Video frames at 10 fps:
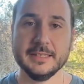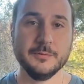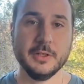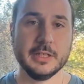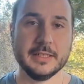at the
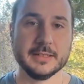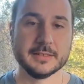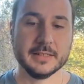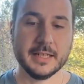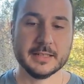very
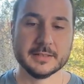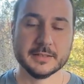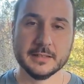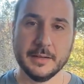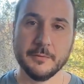least,
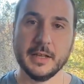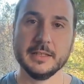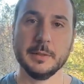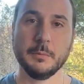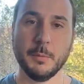as
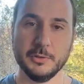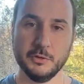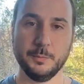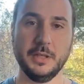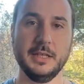finding a moment
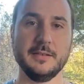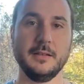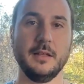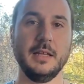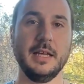of peace
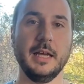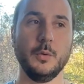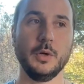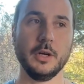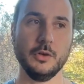in the
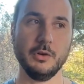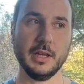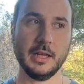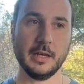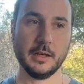day where you
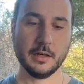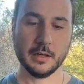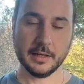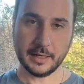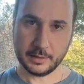can
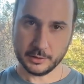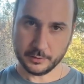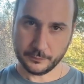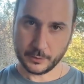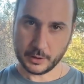gather
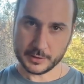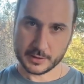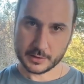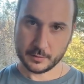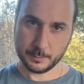your
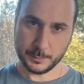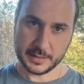thoughts,